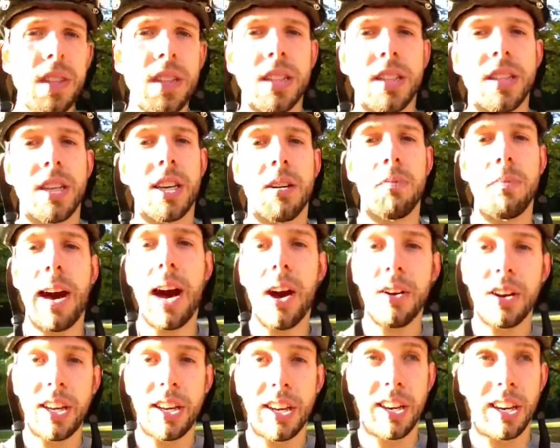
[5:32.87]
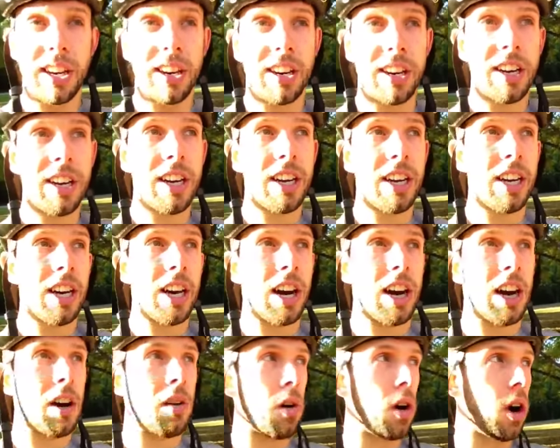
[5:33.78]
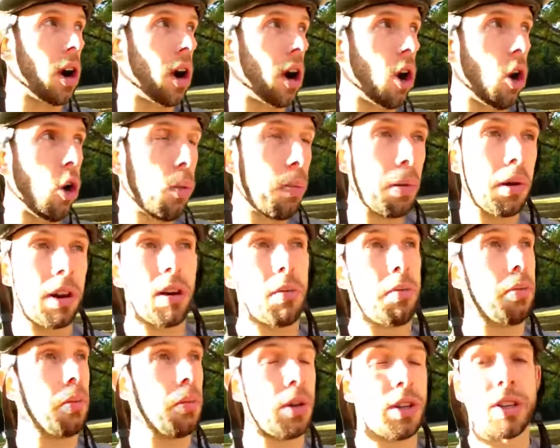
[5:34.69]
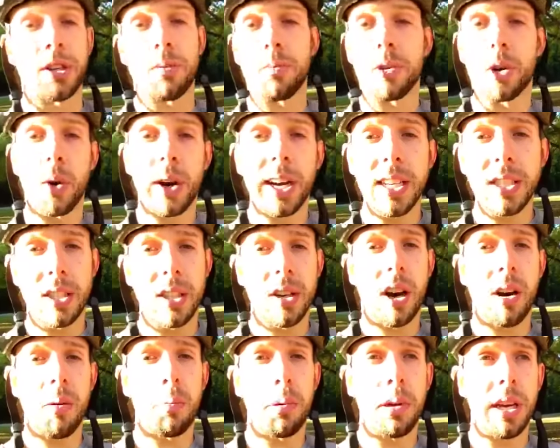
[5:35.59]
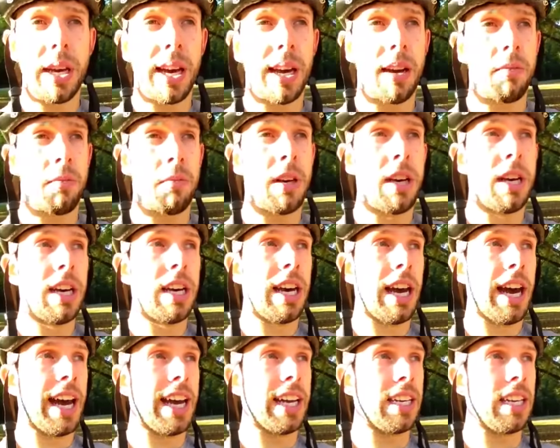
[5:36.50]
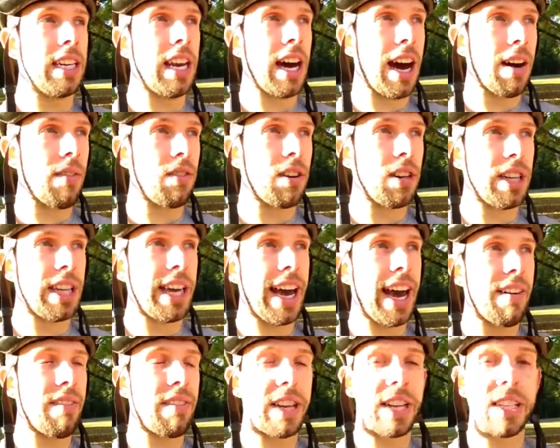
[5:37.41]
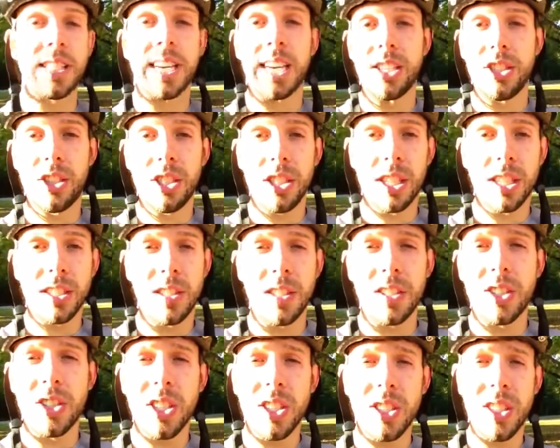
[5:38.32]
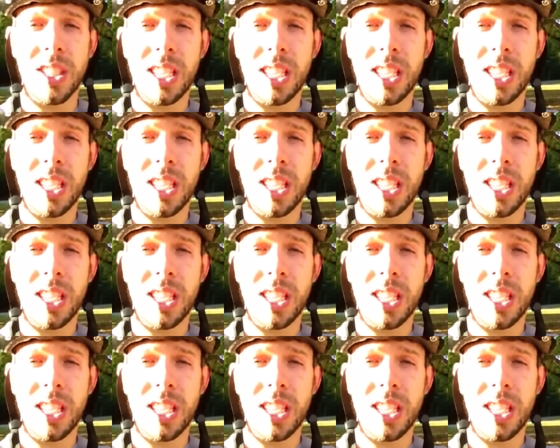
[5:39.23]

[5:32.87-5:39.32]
to come out here, open up with some crazy RPM, and not really have any tension, because it's just